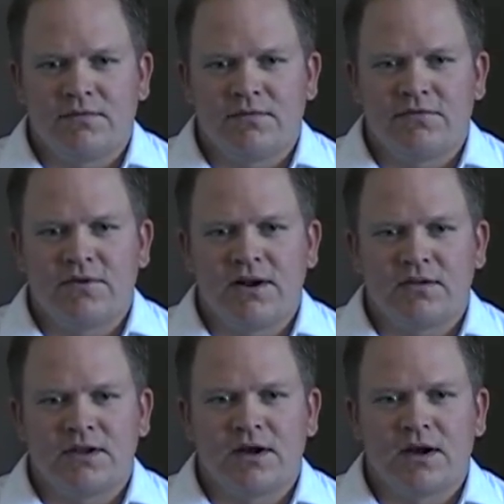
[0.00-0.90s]

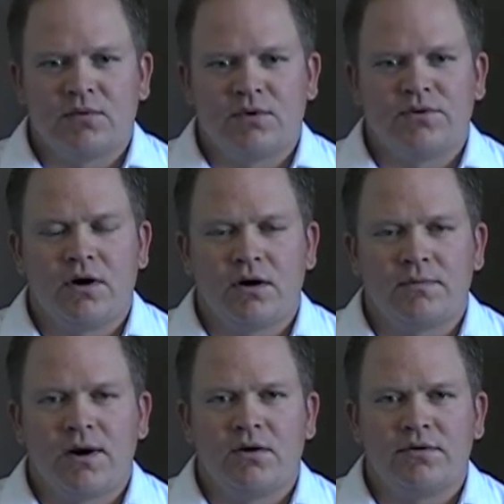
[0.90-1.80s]
Finally, I will talk
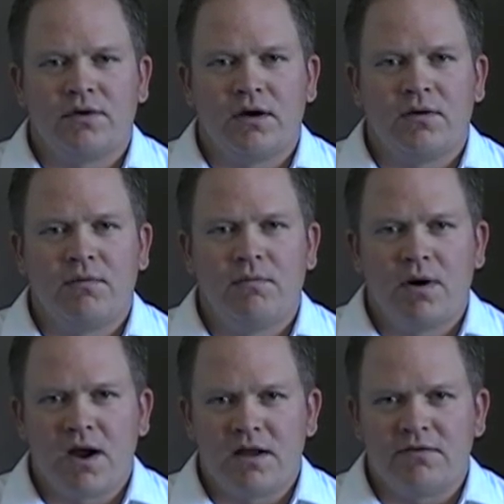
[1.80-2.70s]
about
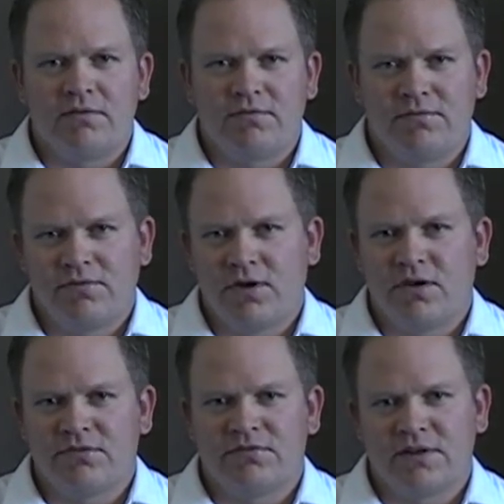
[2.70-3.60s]
my
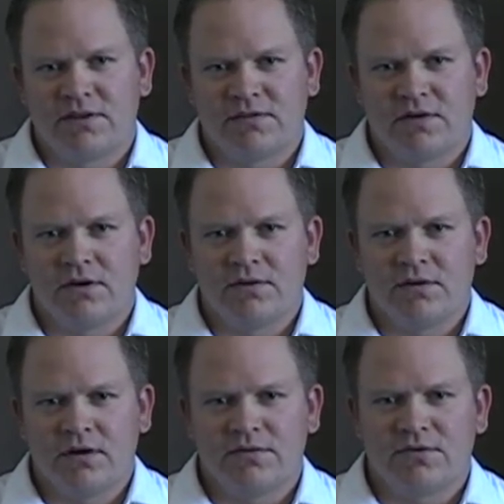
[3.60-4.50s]
thoughts and feelings on
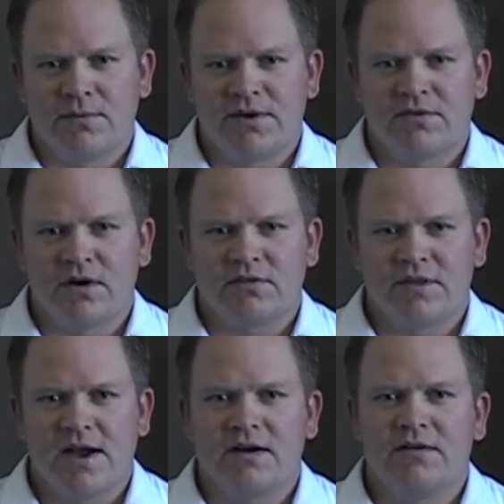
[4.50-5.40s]
the
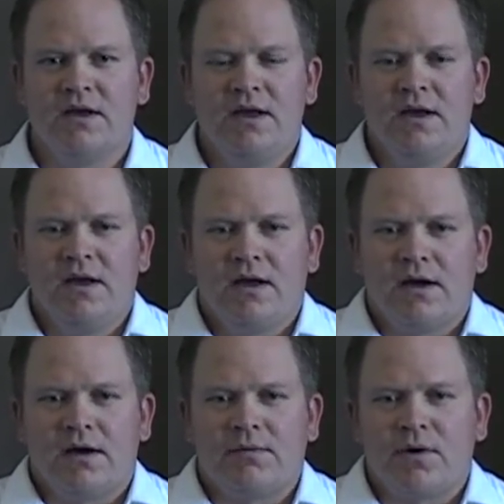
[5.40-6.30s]
Sarbanes-Oxley Act.
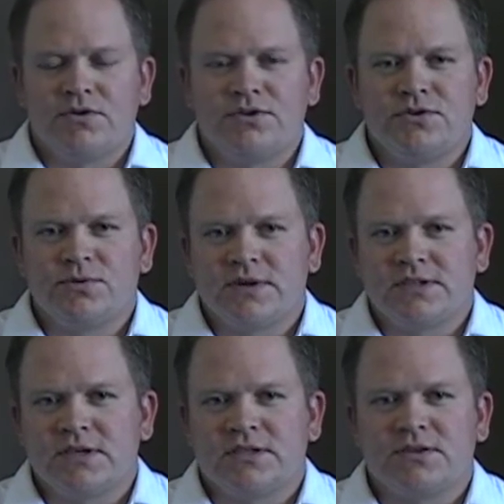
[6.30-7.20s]
On June
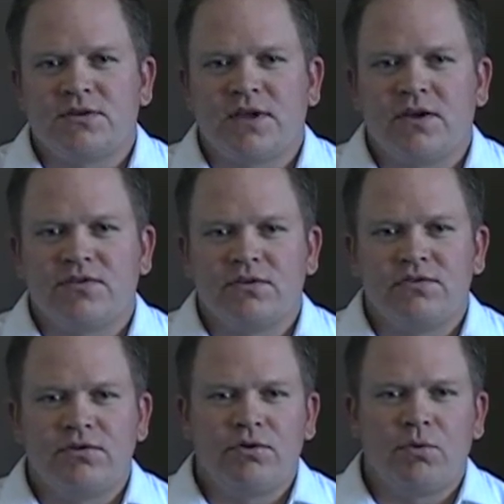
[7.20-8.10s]
26,
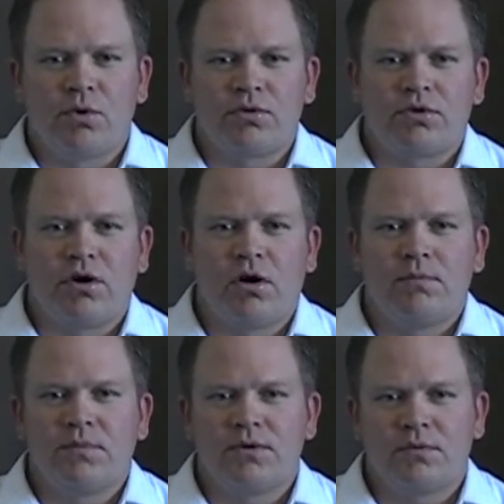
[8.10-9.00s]
2002,
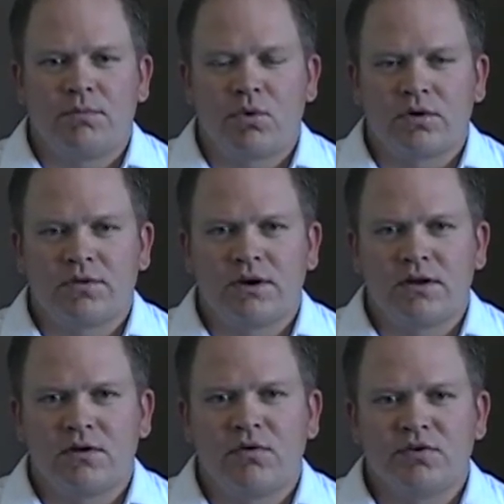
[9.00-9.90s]
WorldCom reported that it
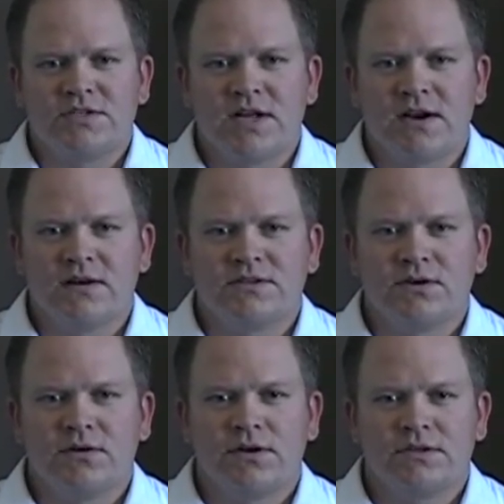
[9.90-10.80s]
had overstated its
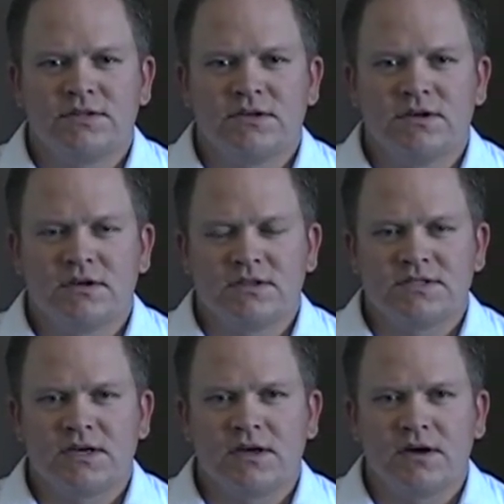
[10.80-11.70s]
earnings, its
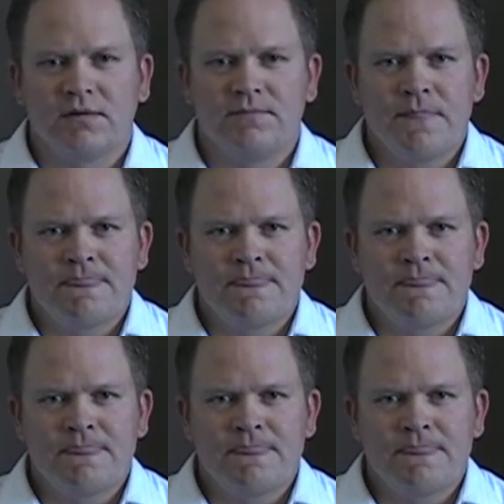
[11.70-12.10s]
income,